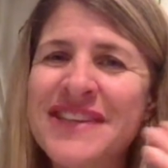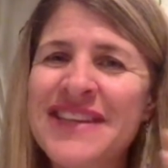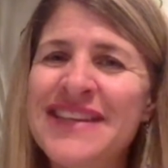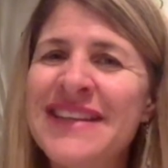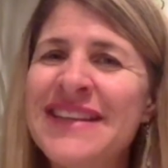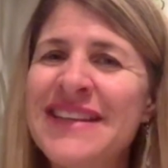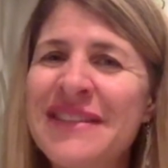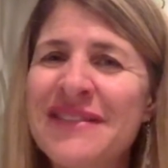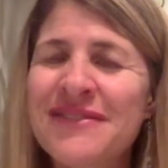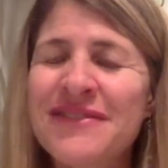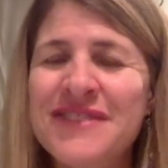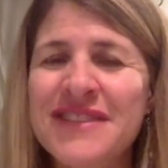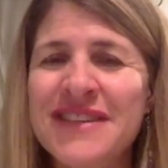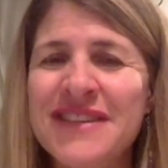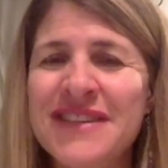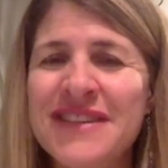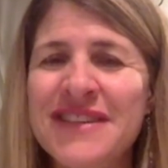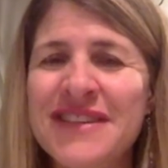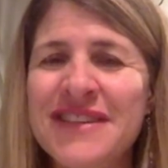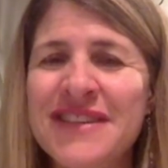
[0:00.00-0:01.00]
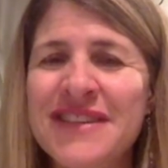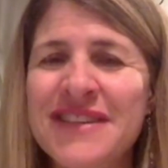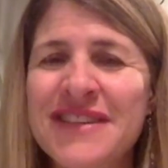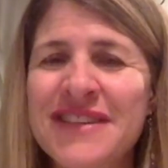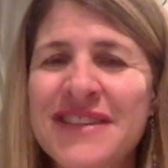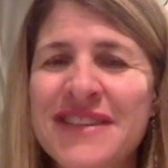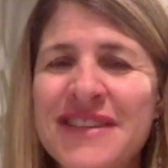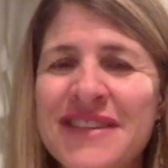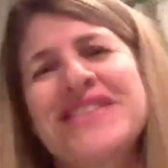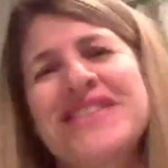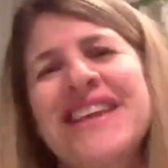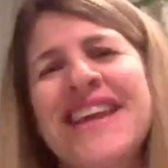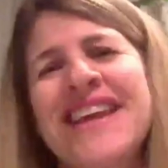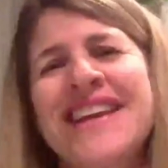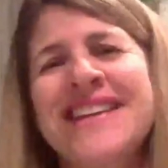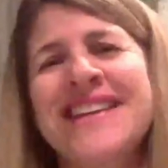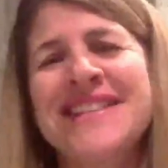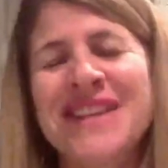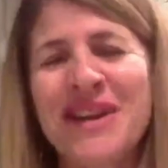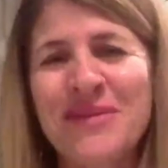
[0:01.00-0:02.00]
and lift and lift.
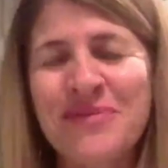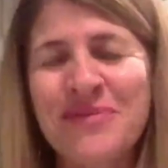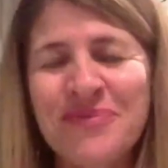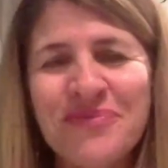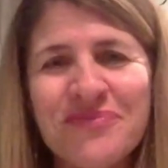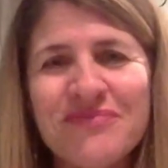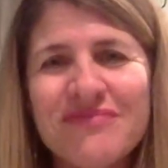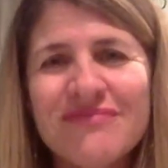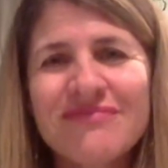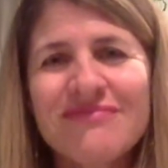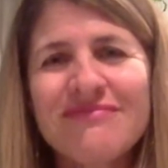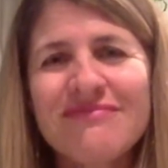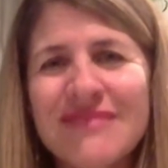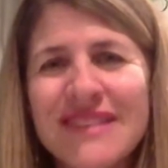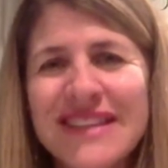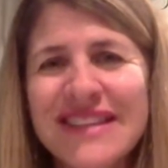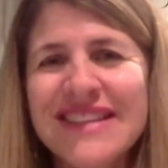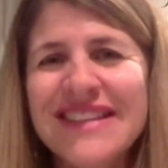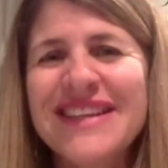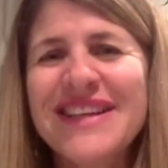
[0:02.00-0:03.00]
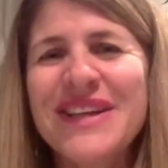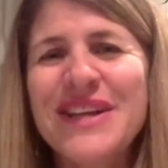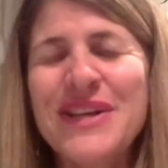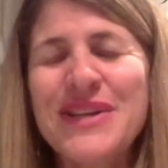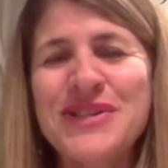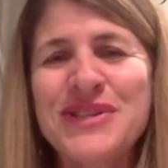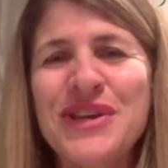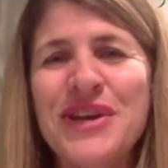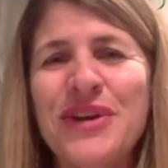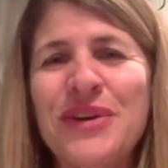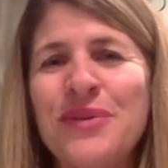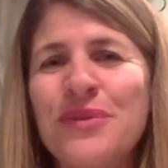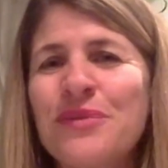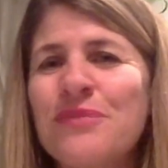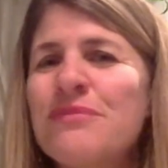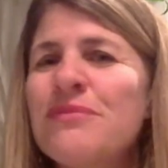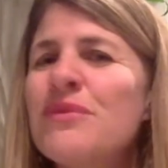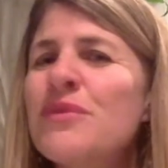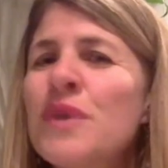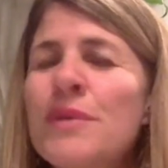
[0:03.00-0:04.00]
And so
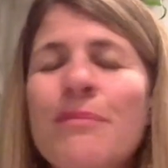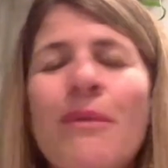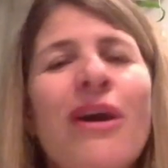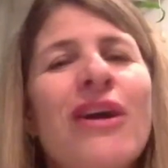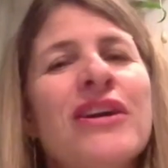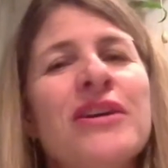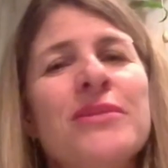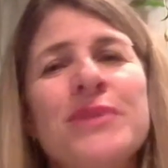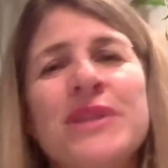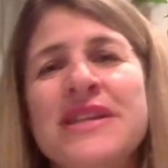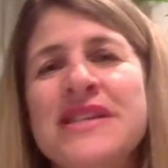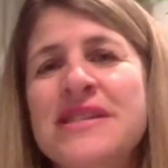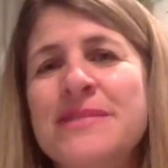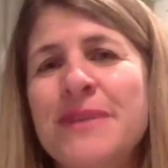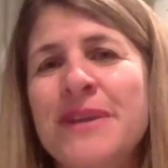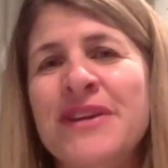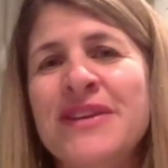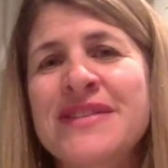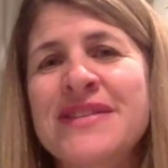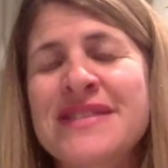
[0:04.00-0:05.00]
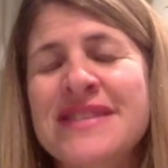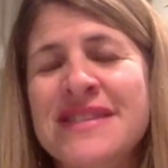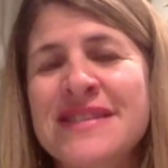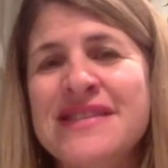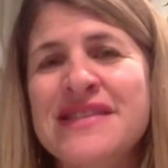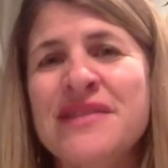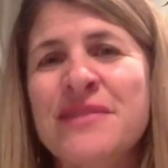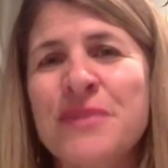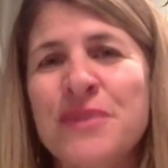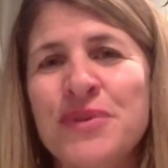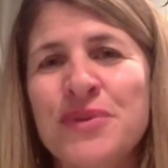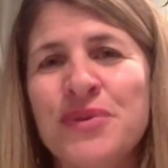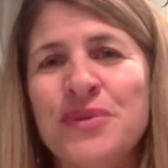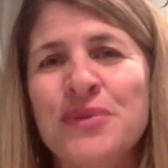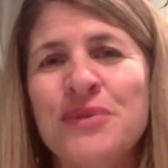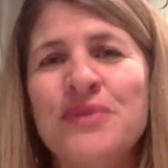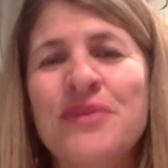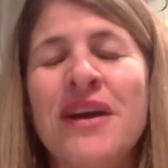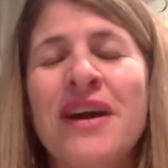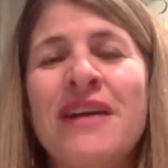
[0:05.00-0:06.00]
remarkable experiences
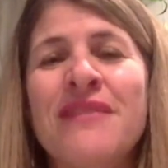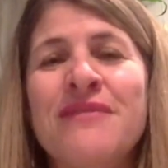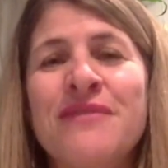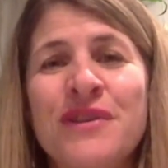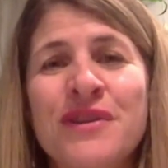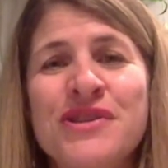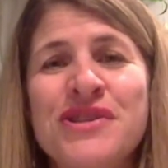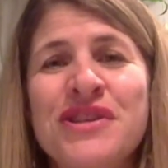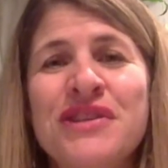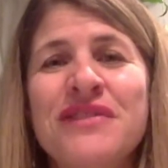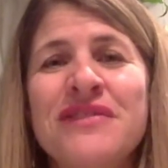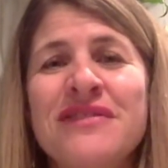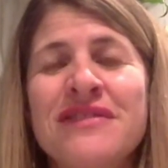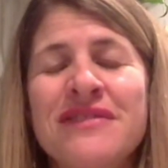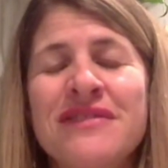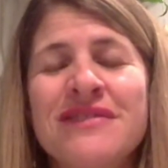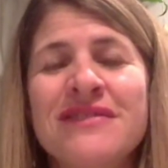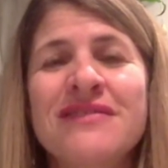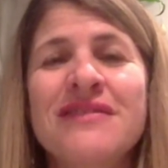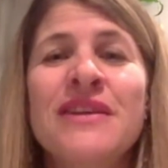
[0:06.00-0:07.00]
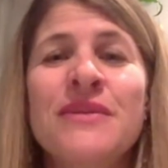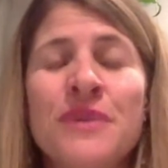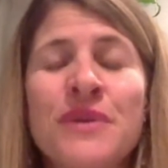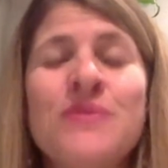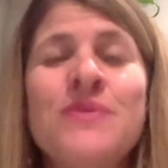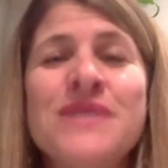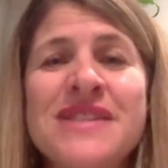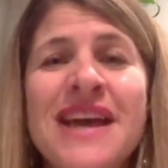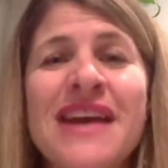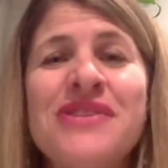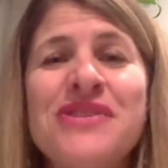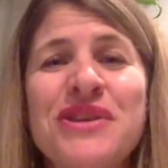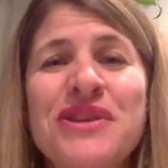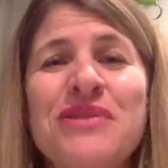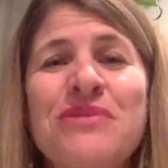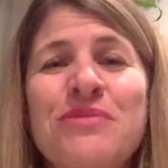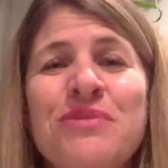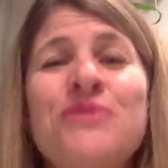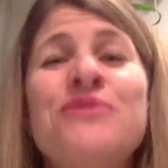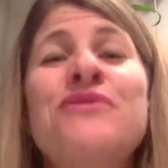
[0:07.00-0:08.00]
through Virgin. It was actually
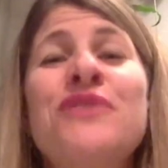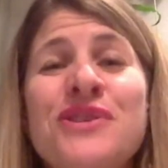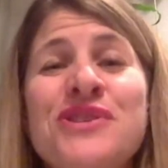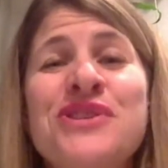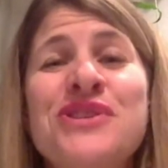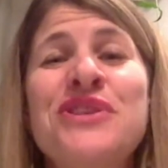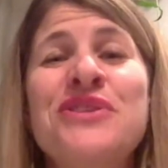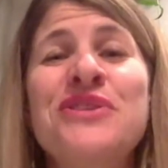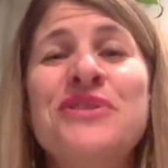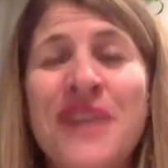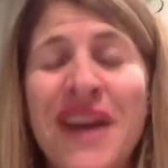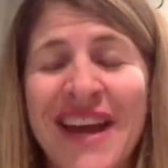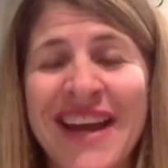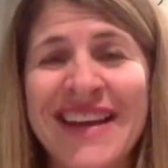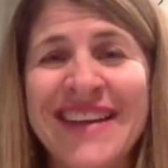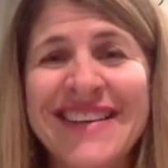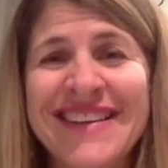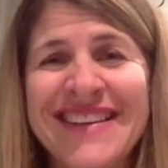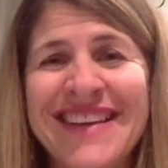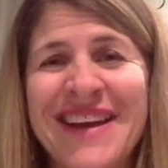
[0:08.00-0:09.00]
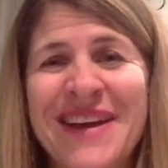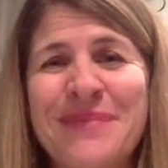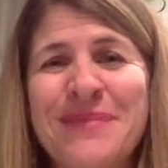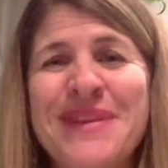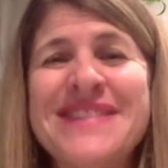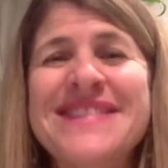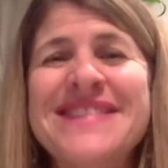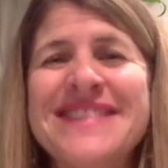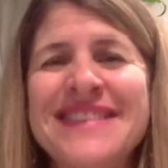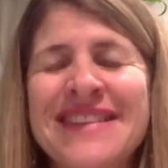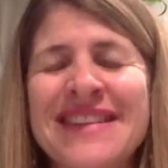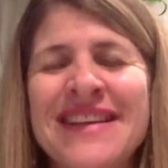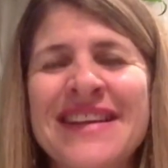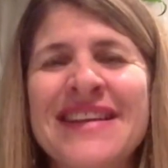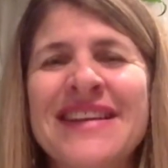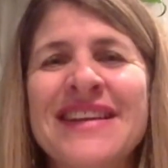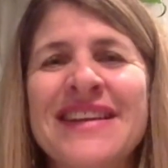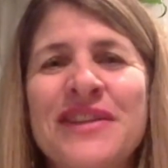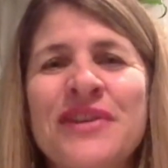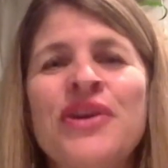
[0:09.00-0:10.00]
through Virgin Unite.
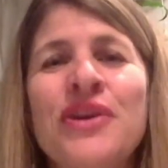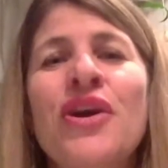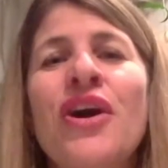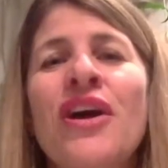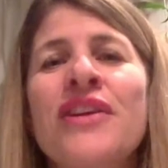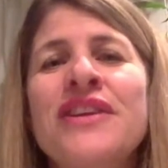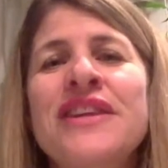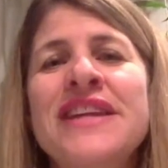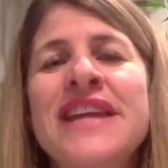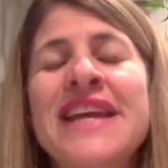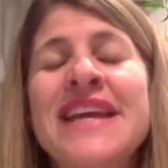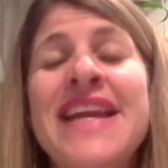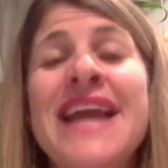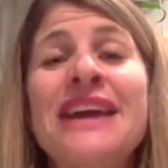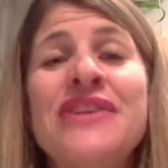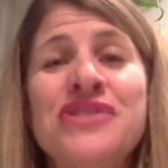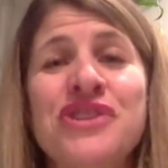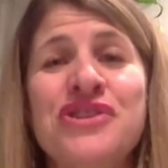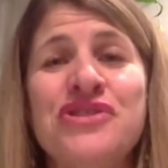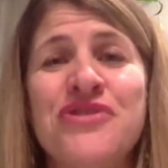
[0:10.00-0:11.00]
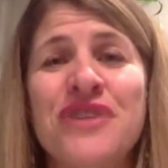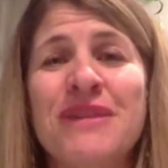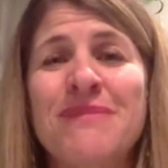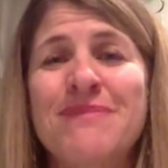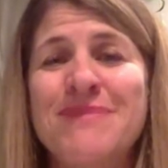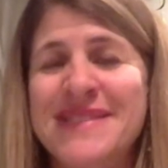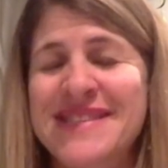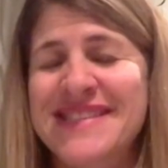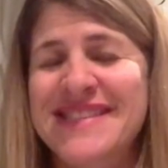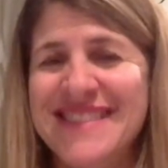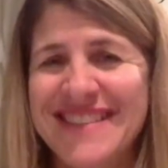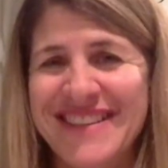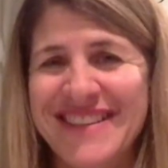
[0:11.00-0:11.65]
They're called connection trips.